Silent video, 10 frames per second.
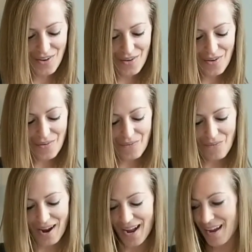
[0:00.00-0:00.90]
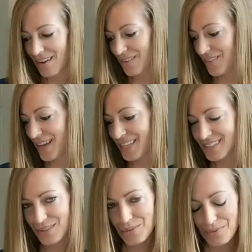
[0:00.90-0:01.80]
Oh wow, that's
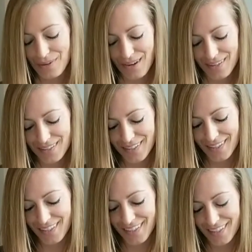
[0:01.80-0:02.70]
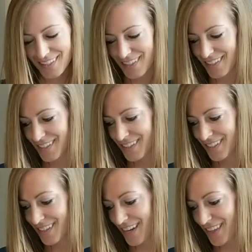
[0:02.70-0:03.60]
a cool color.
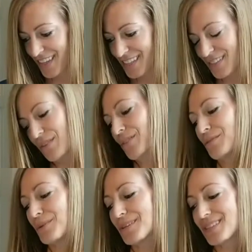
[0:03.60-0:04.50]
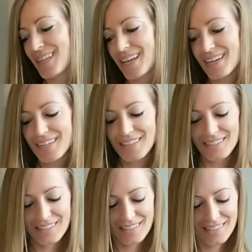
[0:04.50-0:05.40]
I think it's almost there.
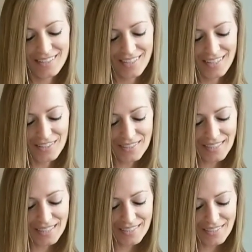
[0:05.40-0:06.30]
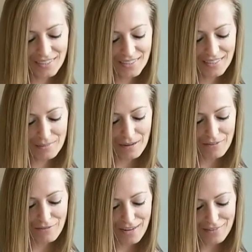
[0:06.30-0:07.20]
Looks like it's turning into my
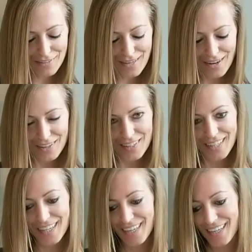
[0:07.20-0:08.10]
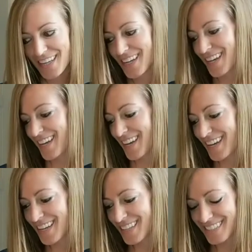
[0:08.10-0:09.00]
favorite color. It
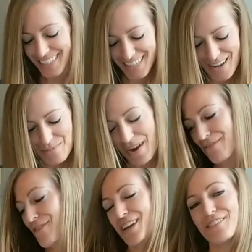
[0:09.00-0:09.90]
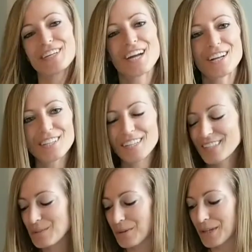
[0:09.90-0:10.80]
is. My favorite color
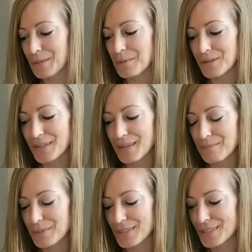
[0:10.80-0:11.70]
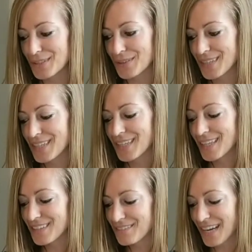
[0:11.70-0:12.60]
is purple, and blue
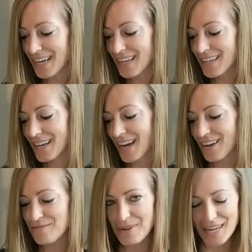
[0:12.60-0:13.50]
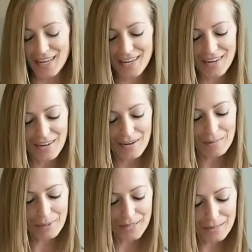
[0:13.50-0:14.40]
and red have made
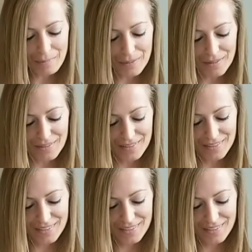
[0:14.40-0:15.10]
purple.